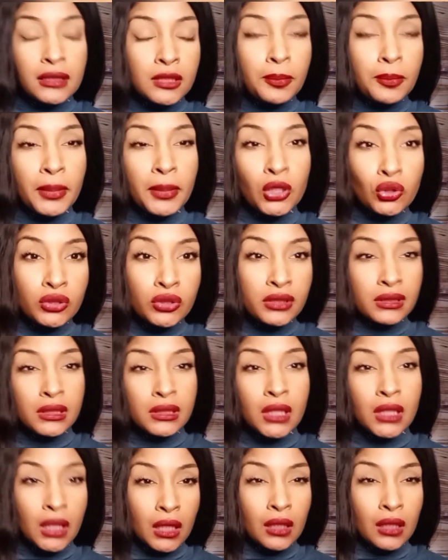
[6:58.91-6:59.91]

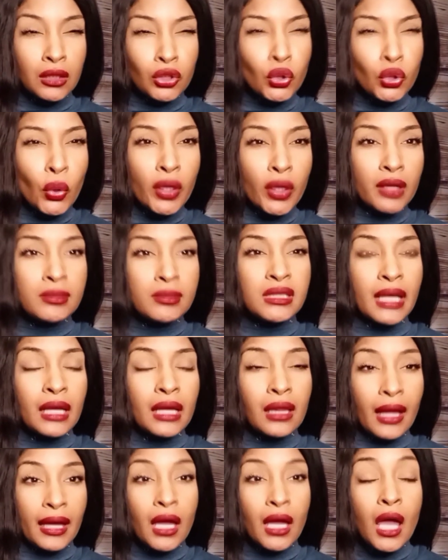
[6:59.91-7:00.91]
spills tea? You know what I'm
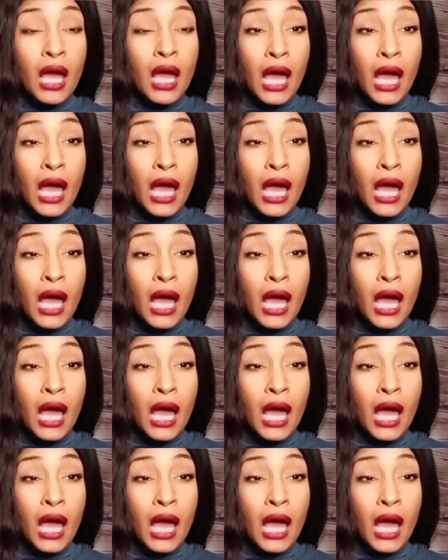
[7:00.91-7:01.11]
saying? Like,